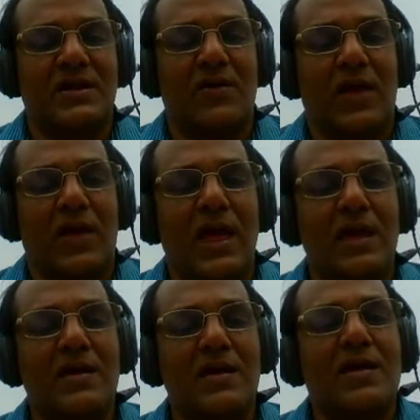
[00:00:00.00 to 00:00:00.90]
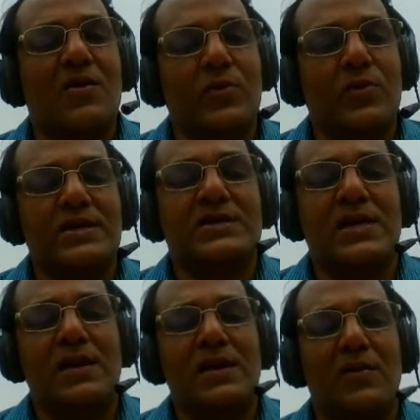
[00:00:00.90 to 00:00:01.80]
Okay, which is
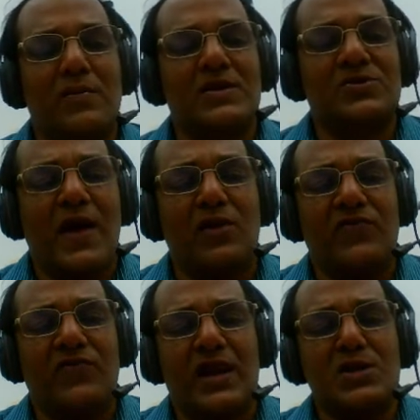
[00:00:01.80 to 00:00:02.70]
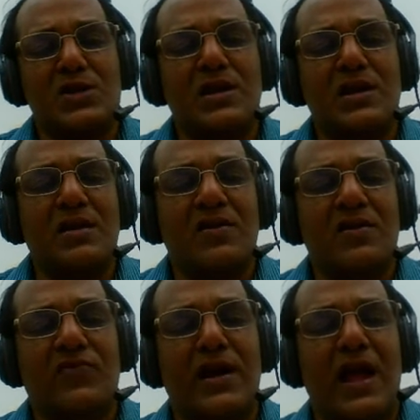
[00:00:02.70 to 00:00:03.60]
the span of attention
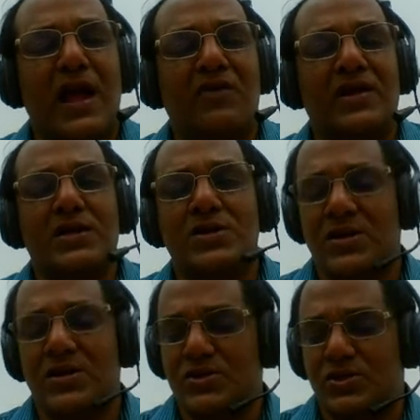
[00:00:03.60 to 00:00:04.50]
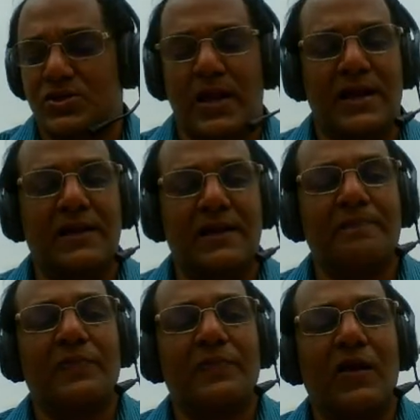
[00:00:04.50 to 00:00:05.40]
for an average student.
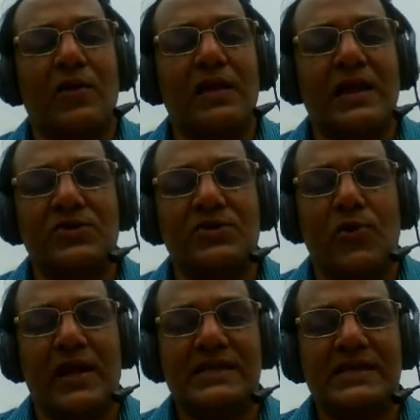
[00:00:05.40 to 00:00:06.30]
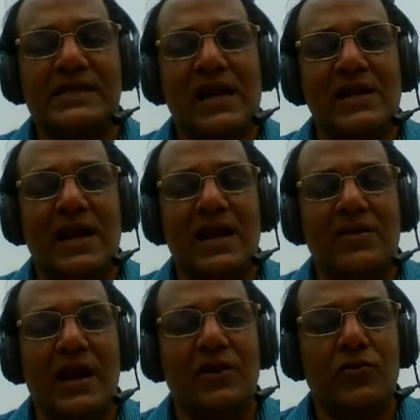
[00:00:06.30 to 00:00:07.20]
Okay, that is what exactly I try
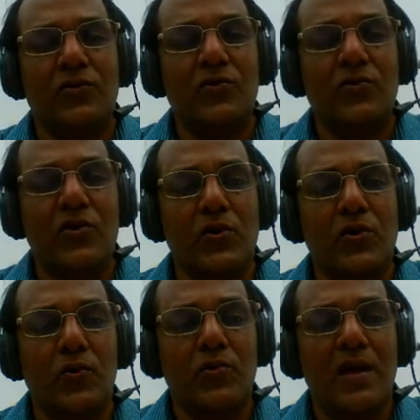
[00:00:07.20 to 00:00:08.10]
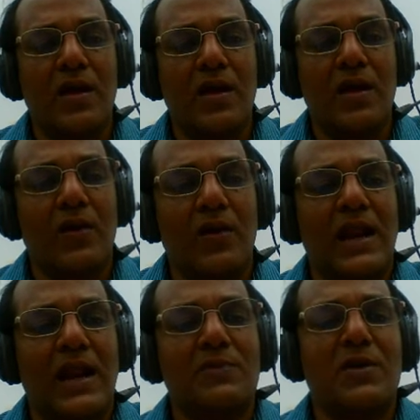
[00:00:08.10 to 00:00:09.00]
to do. Okay,
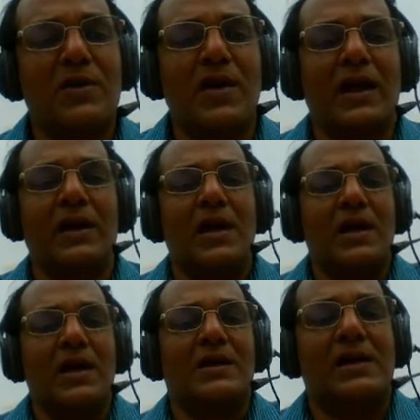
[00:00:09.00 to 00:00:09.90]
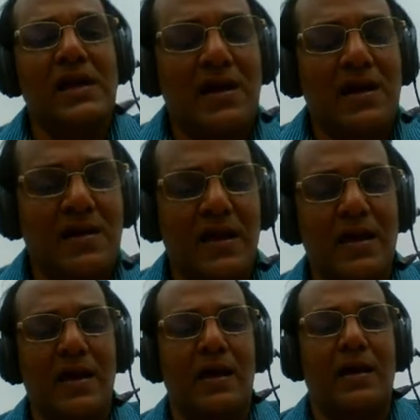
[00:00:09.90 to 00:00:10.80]
let me make it clear
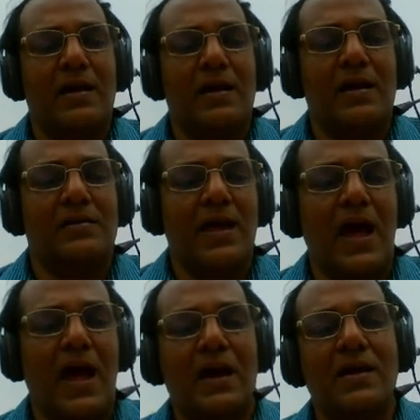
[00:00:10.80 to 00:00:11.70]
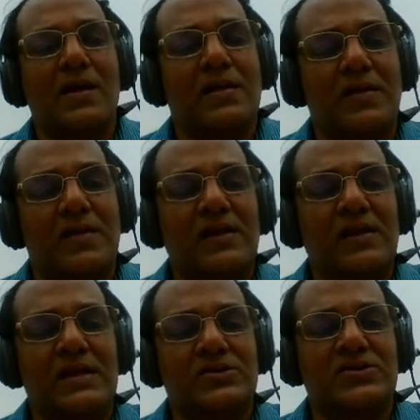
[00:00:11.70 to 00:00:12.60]
here that this
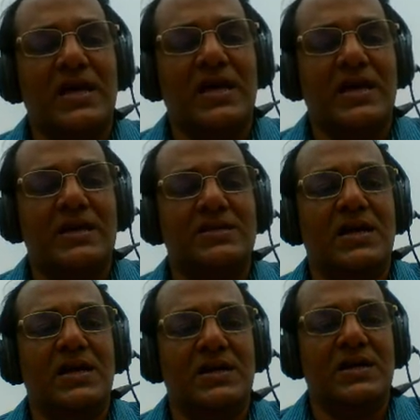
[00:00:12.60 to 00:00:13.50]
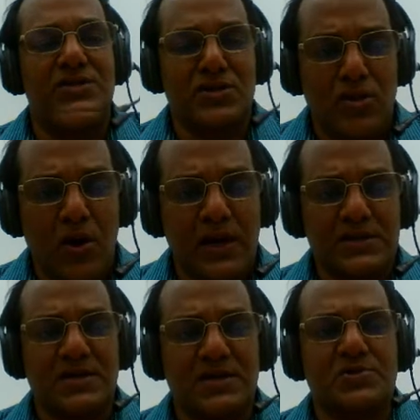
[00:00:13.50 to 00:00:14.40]
lecture series is not a
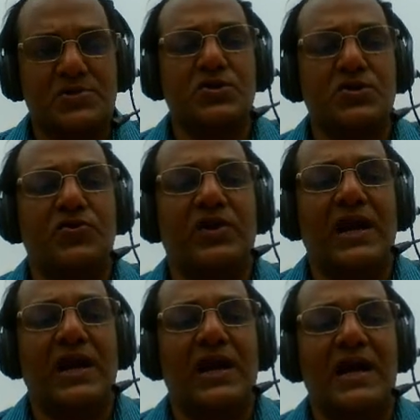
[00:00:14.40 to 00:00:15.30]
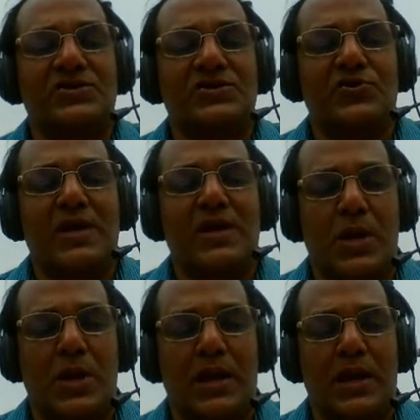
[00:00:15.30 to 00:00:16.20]
substitute for classroom teaching.
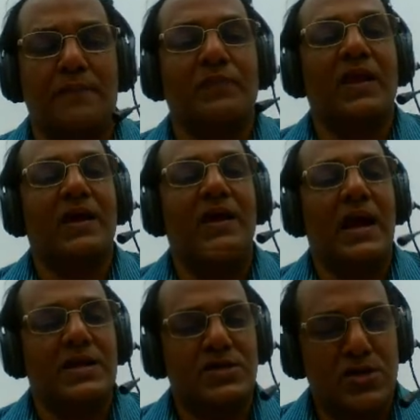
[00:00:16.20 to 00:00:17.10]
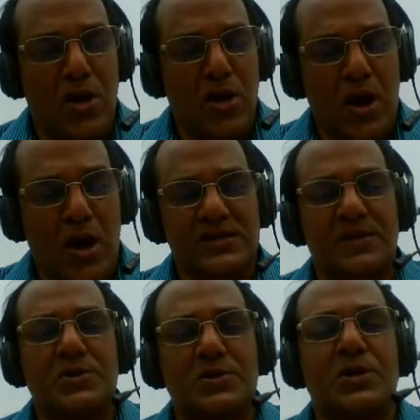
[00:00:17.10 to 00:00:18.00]
It is not a
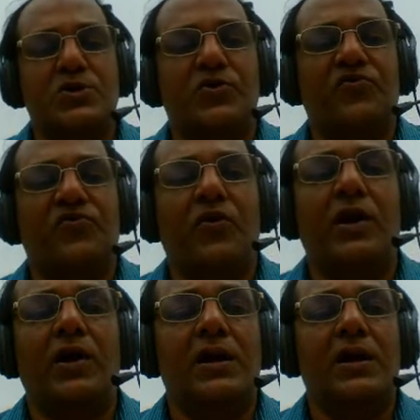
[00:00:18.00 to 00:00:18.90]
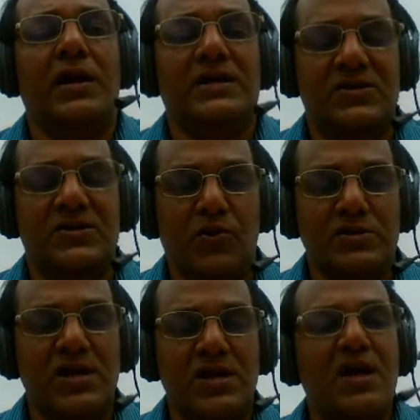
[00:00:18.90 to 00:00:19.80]
substitute for textbooks.
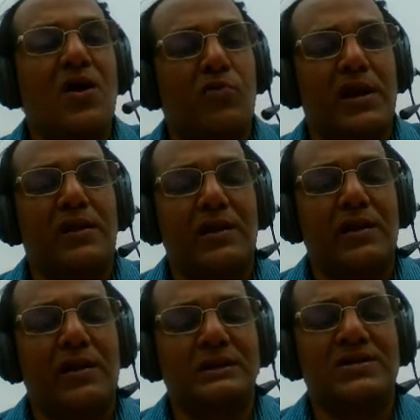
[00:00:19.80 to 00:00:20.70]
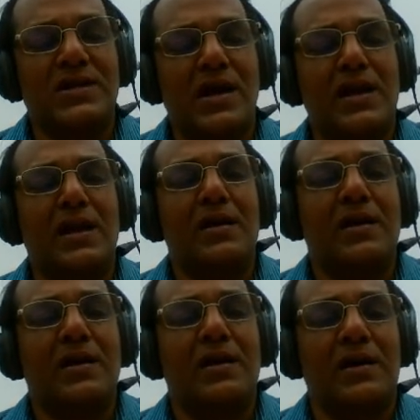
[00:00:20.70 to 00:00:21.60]
For a rigorous learning,
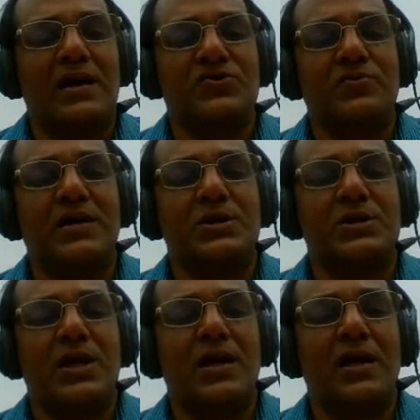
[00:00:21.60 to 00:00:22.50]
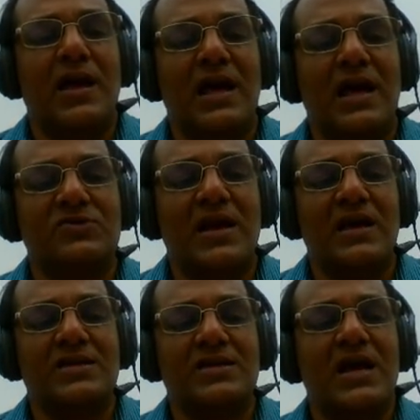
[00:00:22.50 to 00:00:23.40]
classroom teaching as well as
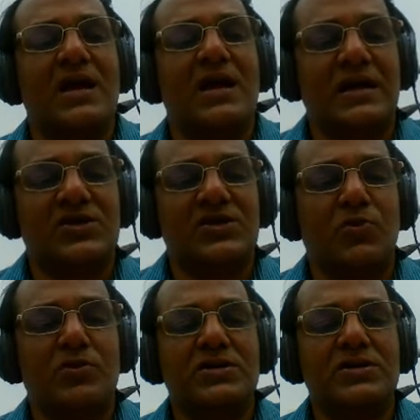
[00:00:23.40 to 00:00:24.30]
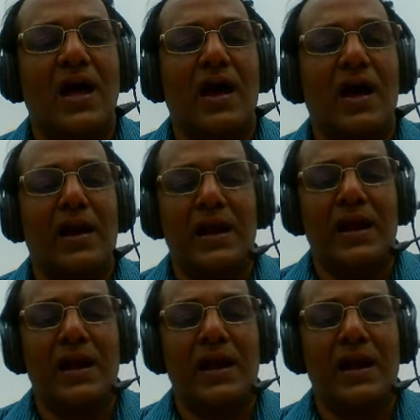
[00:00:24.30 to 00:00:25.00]
textbooks are needed.